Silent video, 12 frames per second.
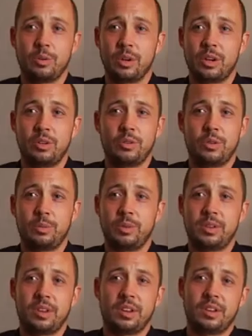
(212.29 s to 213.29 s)
work used to be
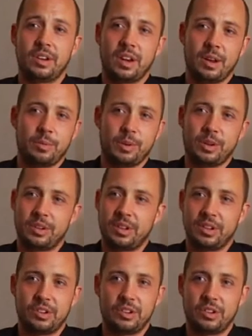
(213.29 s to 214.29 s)
such a nightmare and
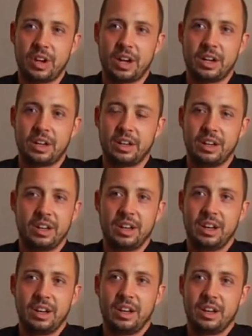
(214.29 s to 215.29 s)
such a drag.
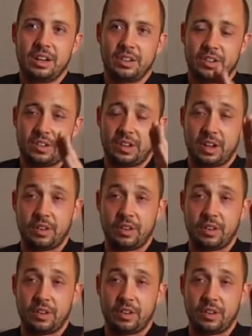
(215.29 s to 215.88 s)
Because it's like